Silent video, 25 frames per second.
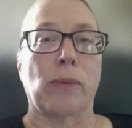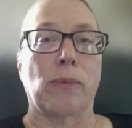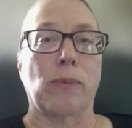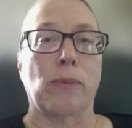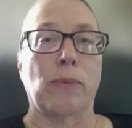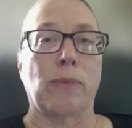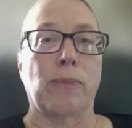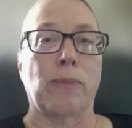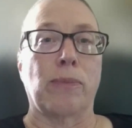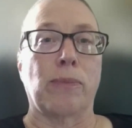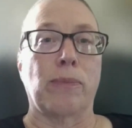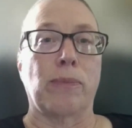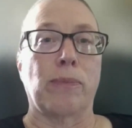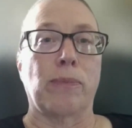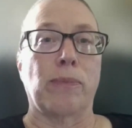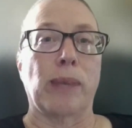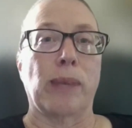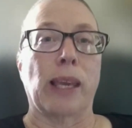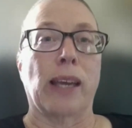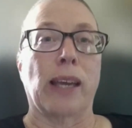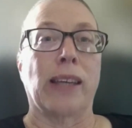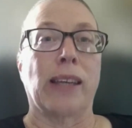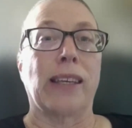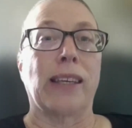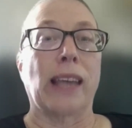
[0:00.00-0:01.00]
get
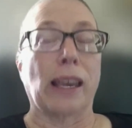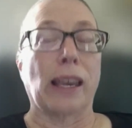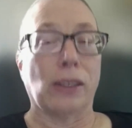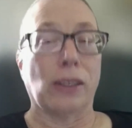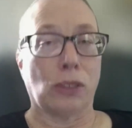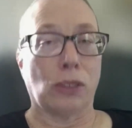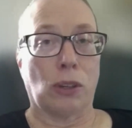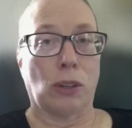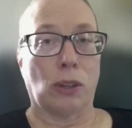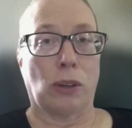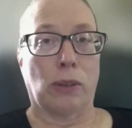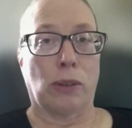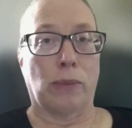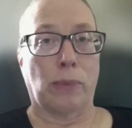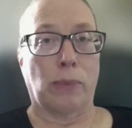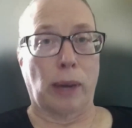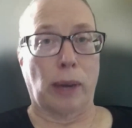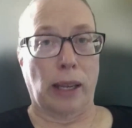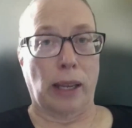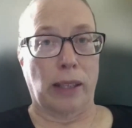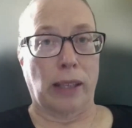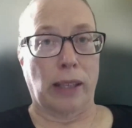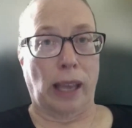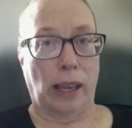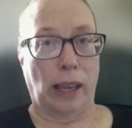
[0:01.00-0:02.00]
be a guest on
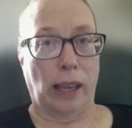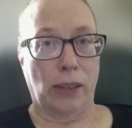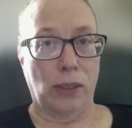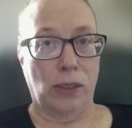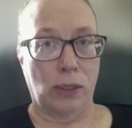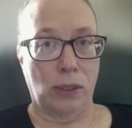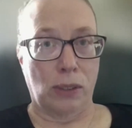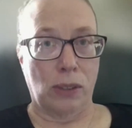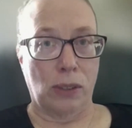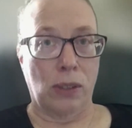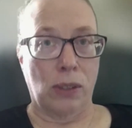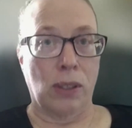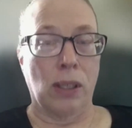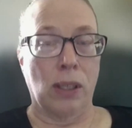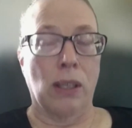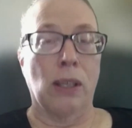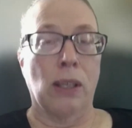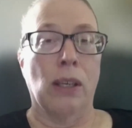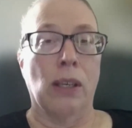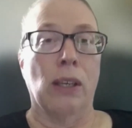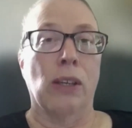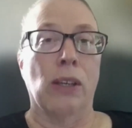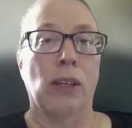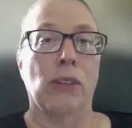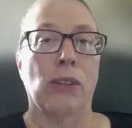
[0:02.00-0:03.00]
podcasts
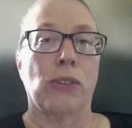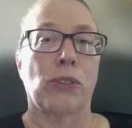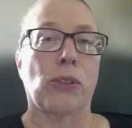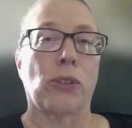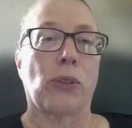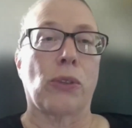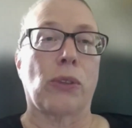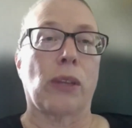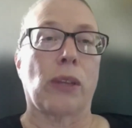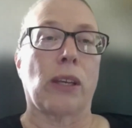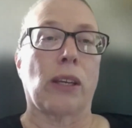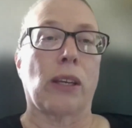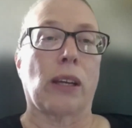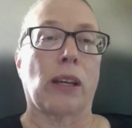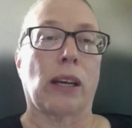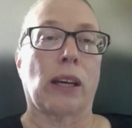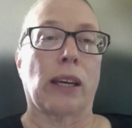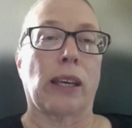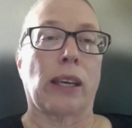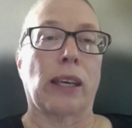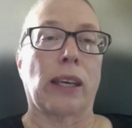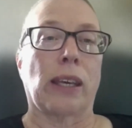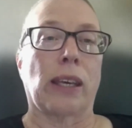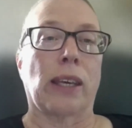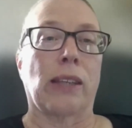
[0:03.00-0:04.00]
so that
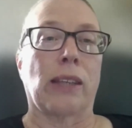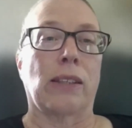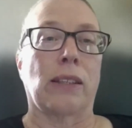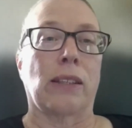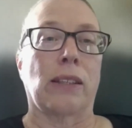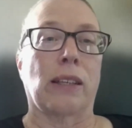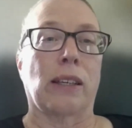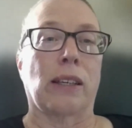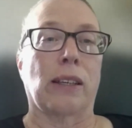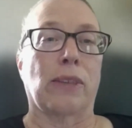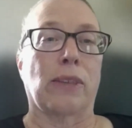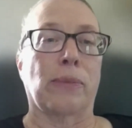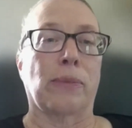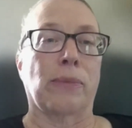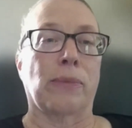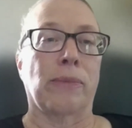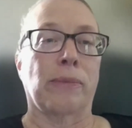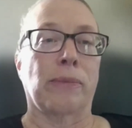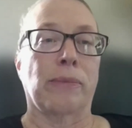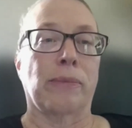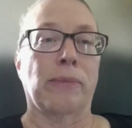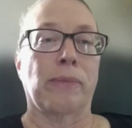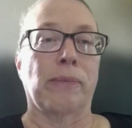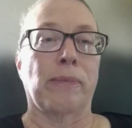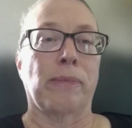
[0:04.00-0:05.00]
I can
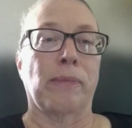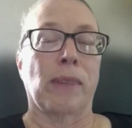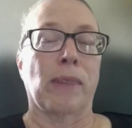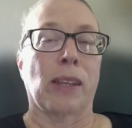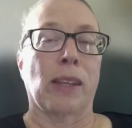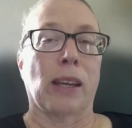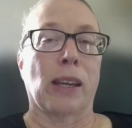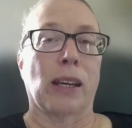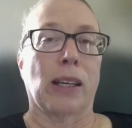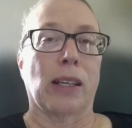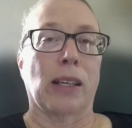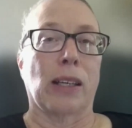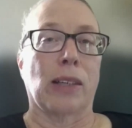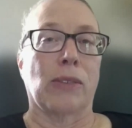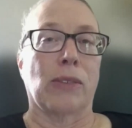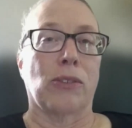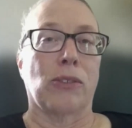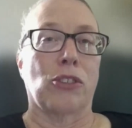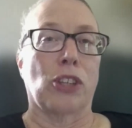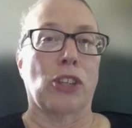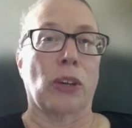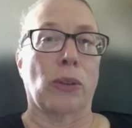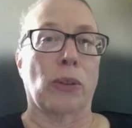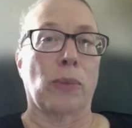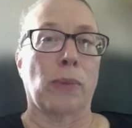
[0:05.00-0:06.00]

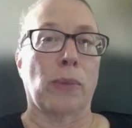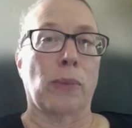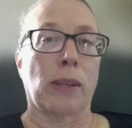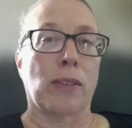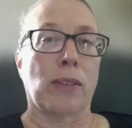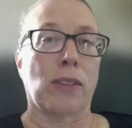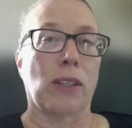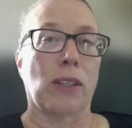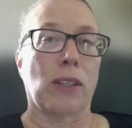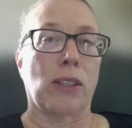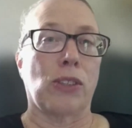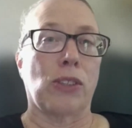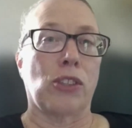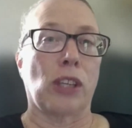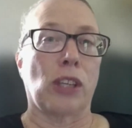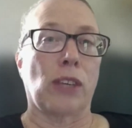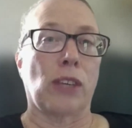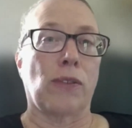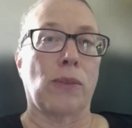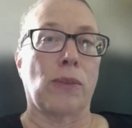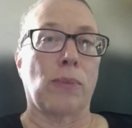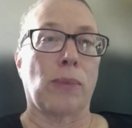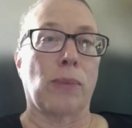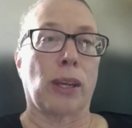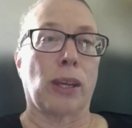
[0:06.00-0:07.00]
share the message
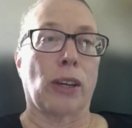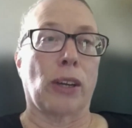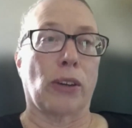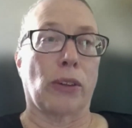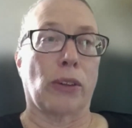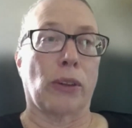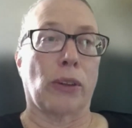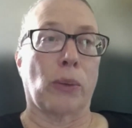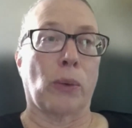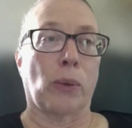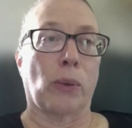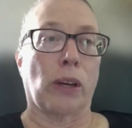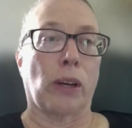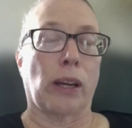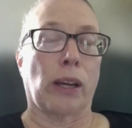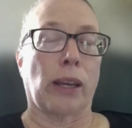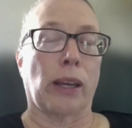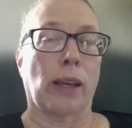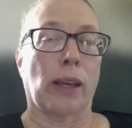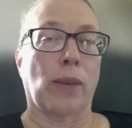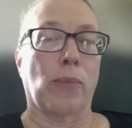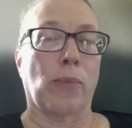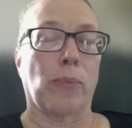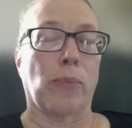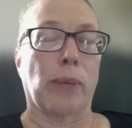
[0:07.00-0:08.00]
even bigger than where
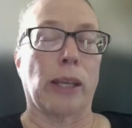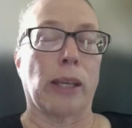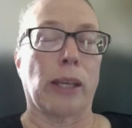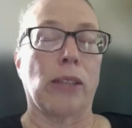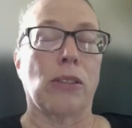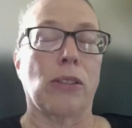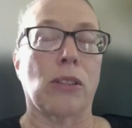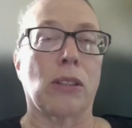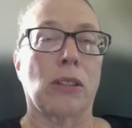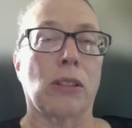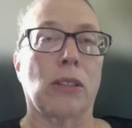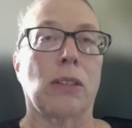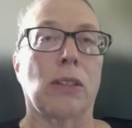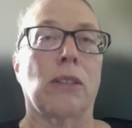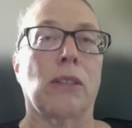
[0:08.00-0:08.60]
I am. But